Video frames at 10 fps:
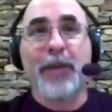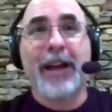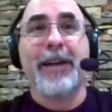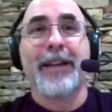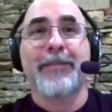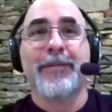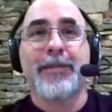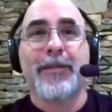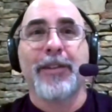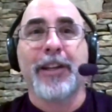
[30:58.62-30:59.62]
my
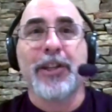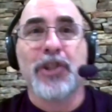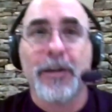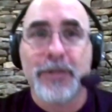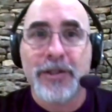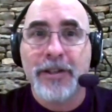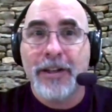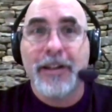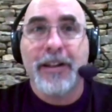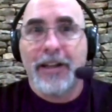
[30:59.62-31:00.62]
Lucky Charms.
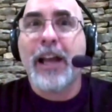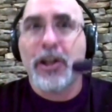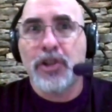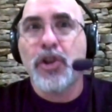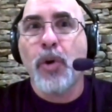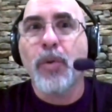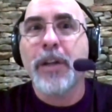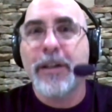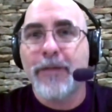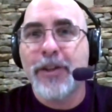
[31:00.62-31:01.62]
Like I could
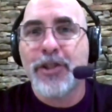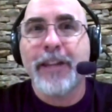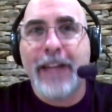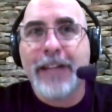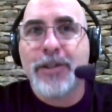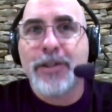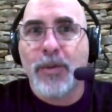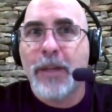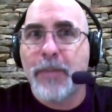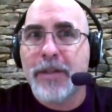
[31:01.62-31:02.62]
totally envision that that's the
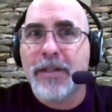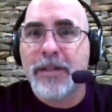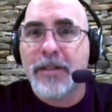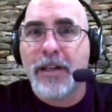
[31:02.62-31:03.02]
way the business is going to